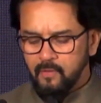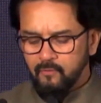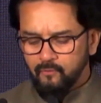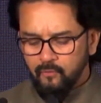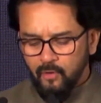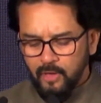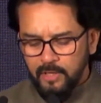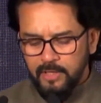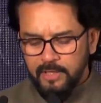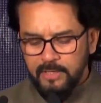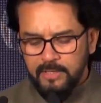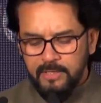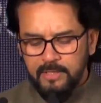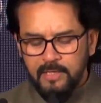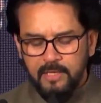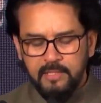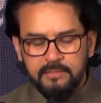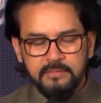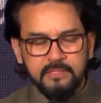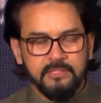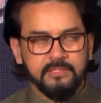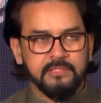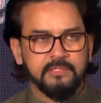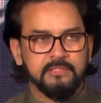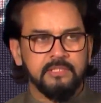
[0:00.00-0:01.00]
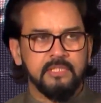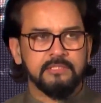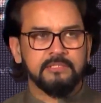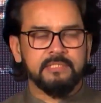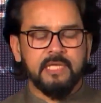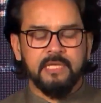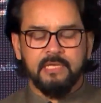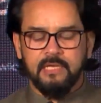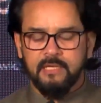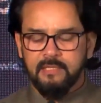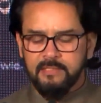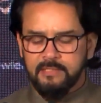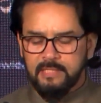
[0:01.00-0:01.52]
For India, this is the
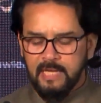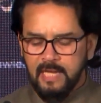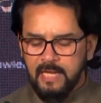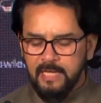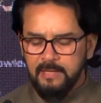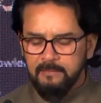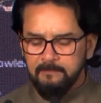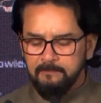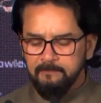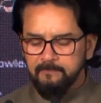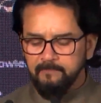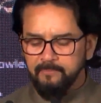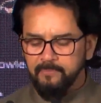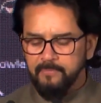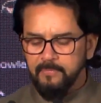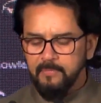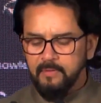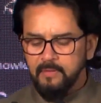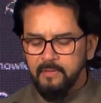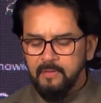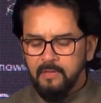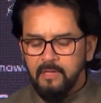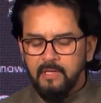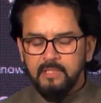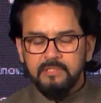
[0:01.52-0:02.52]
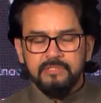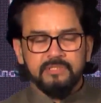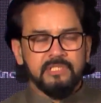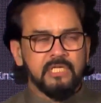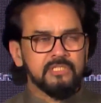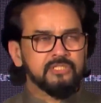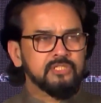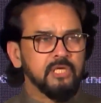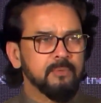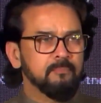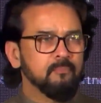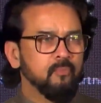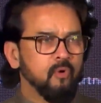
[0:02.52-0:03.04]
second time
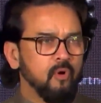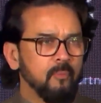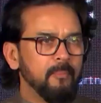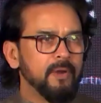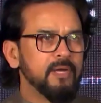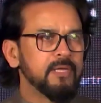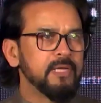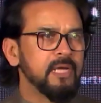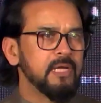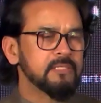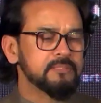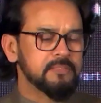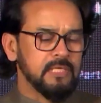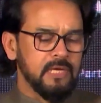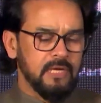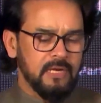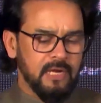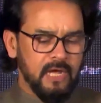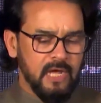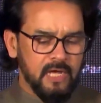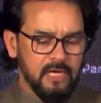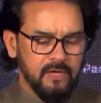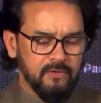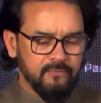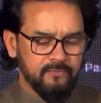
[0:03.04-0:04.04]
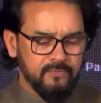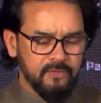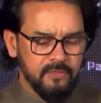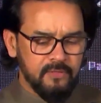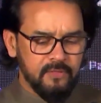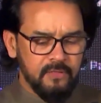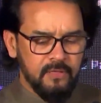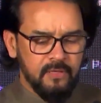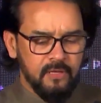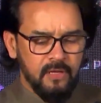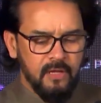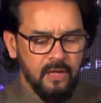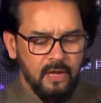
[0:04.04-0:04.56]
such a moment has arrived,
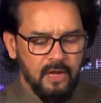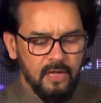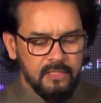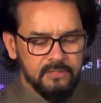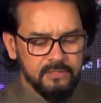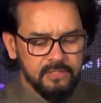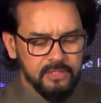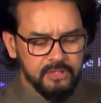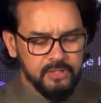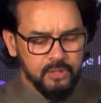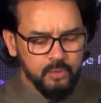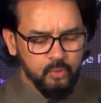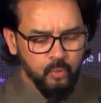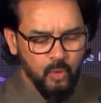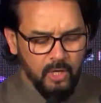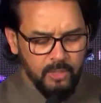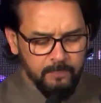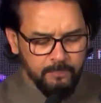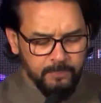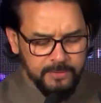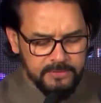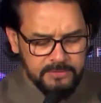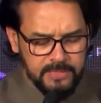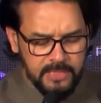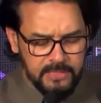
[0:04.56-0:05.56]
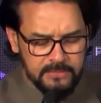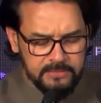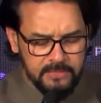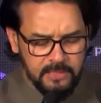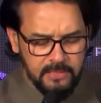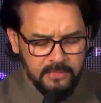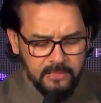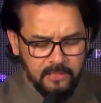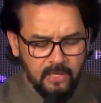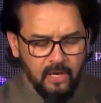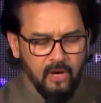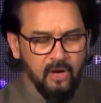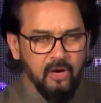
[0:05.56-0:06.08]
and this is what
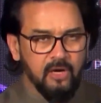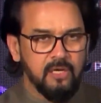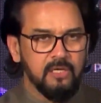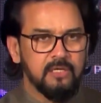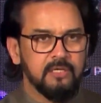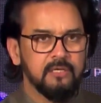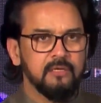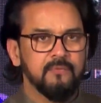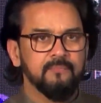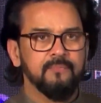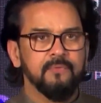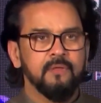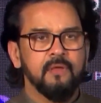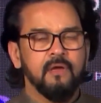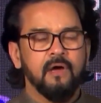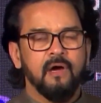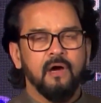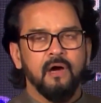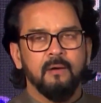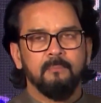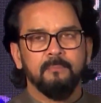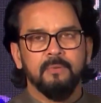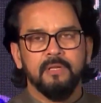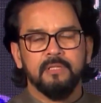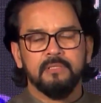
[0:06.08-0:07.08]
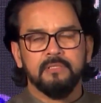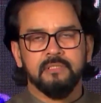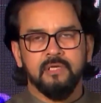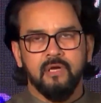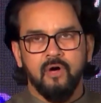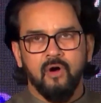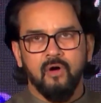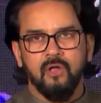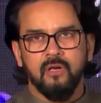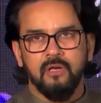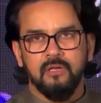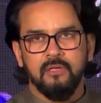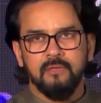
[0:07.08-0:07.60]
precisely called Amrit
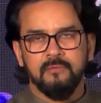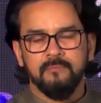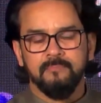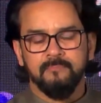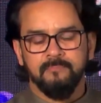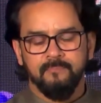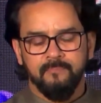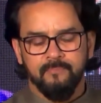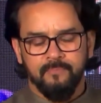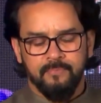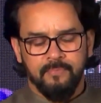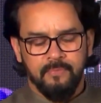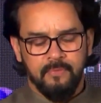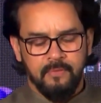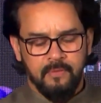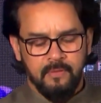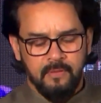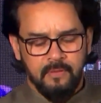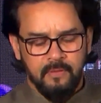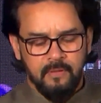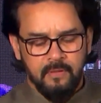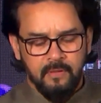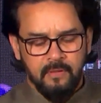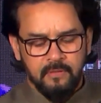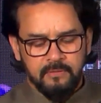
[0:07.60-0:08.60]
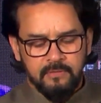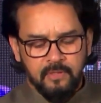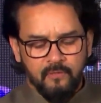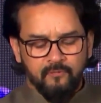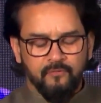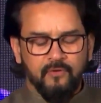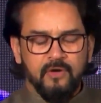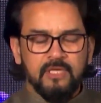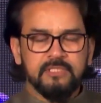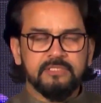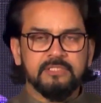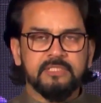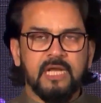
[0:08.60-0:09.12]
Kal. The
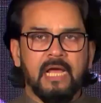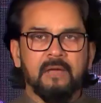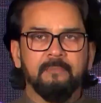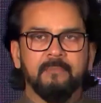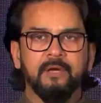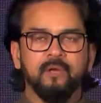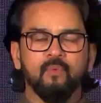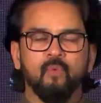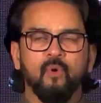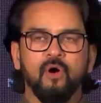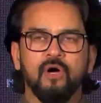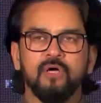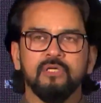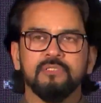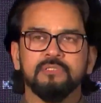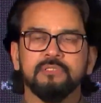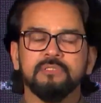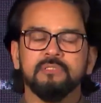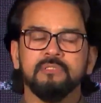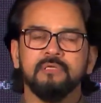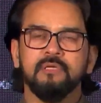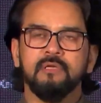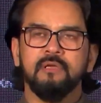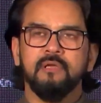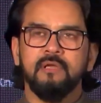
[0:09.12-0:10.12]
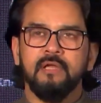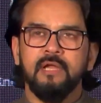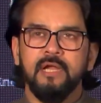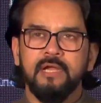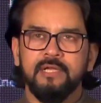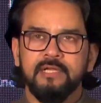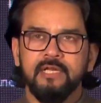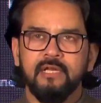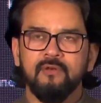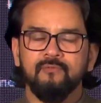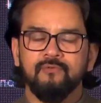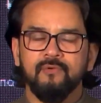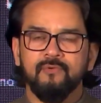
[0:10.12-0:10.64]
first time it was
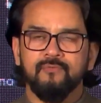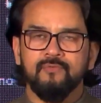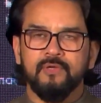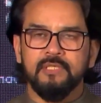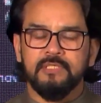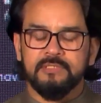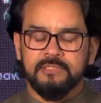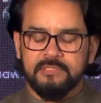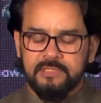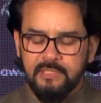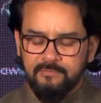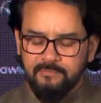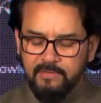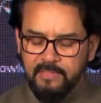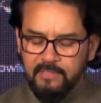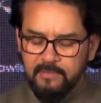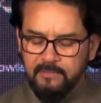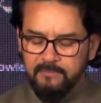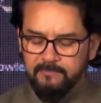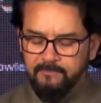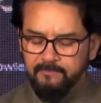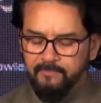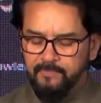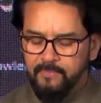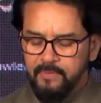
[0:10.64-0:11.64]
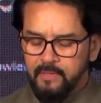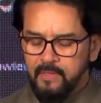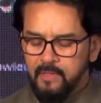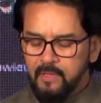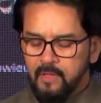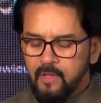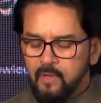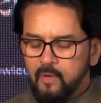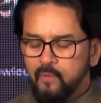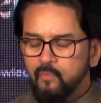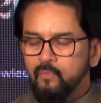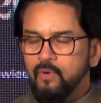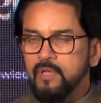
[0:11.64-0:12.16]
1857
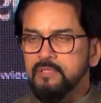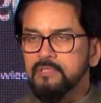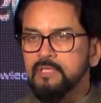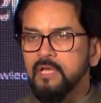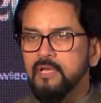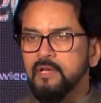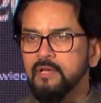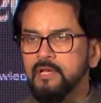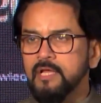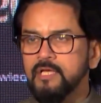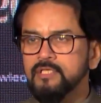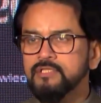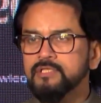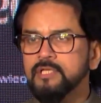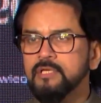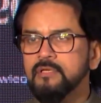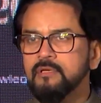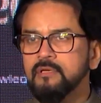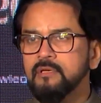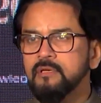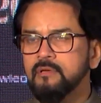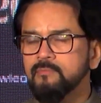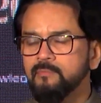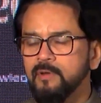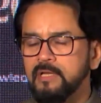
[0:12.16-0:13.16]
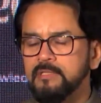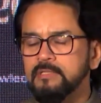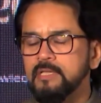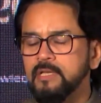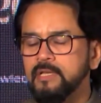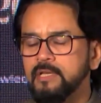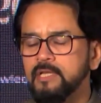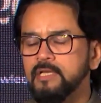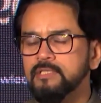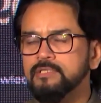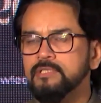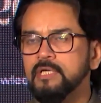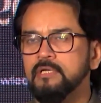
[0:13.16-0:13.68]
when the
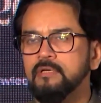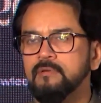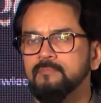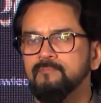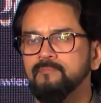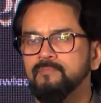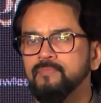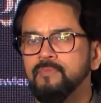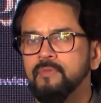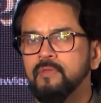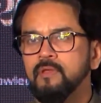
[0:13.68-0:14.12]
nation